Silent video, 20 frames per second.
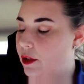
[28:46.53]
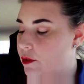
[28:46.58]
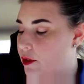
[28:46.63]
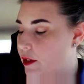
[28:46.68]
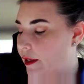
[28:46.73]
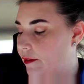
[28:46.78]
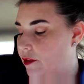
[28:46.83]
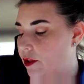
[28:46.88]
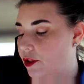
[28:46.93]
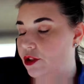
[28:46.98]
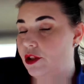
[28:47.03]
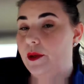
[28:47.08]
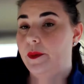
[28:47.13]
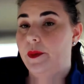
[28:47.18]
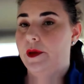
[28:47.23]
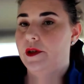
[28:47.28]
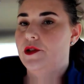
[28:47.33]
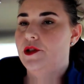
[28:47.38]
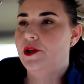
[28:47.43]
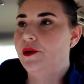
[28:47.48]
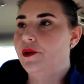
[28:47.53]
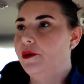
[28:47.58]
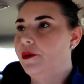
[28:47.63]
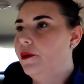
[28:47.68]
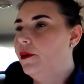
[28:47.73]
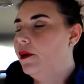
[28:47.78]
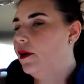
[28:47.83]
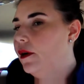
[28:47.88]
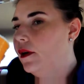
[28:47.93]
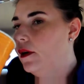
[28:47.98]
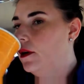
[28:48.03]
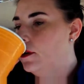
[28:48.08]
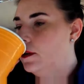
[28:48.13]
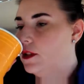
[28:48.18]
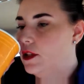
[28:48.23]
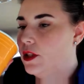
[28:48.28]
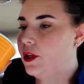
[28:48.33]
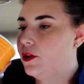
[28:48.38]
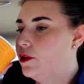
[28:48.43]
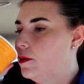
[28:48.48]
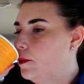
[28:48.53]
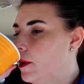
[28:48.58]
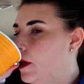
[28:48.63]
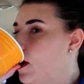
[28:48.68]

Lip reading: So then you can, I do like a $300,